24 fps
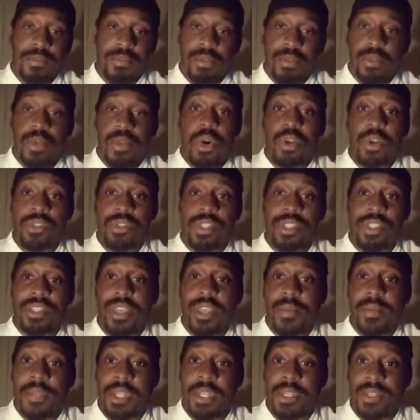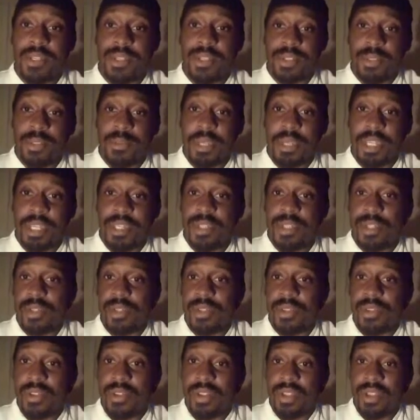cross-contamination is a big issue.